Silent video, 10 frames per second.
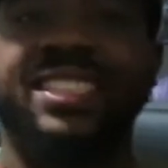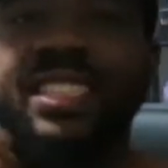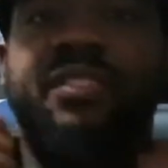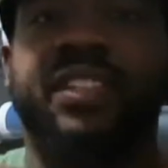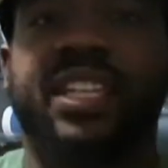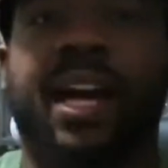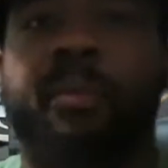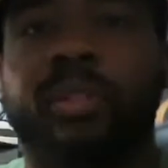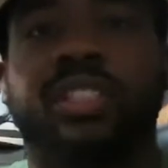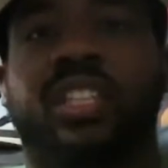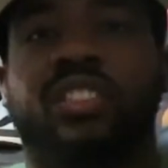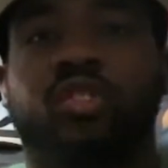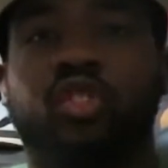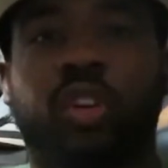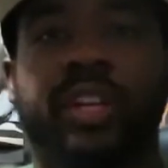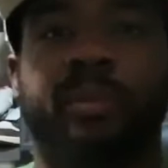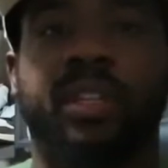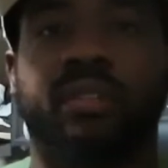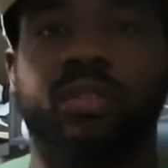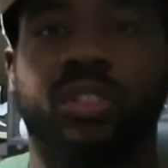TV. I appreciate you joining
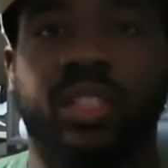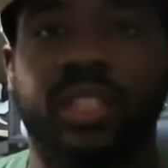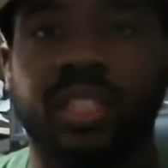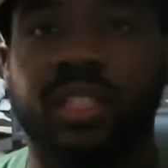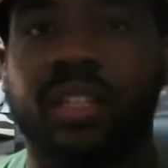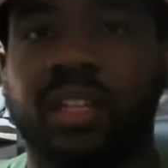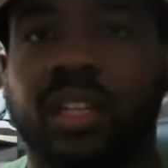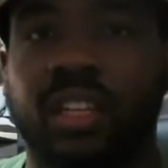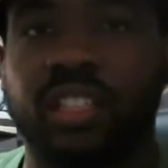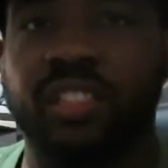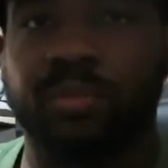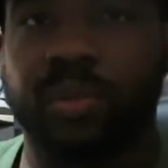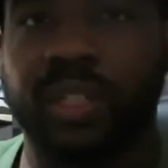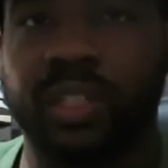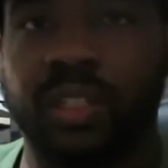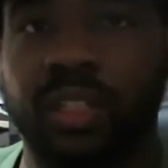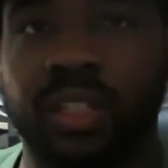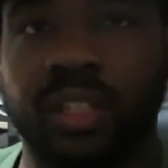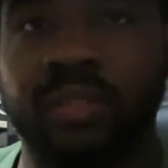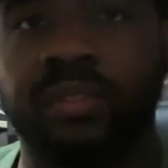me. If you see, spread
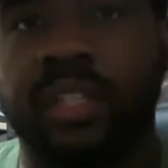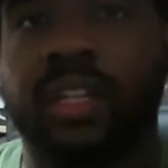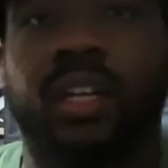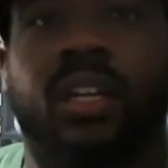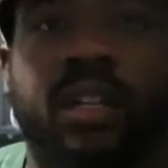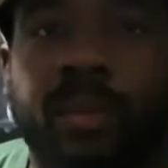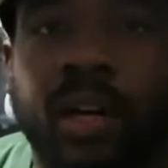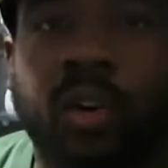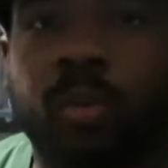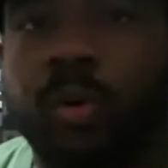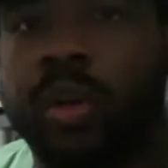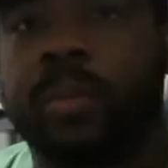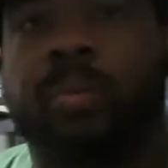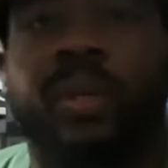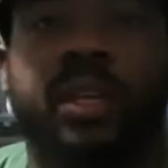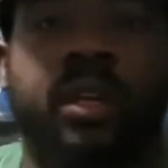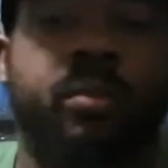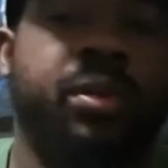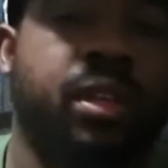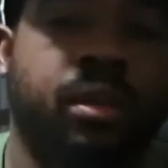love. My homeboy
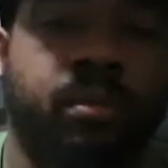Pierre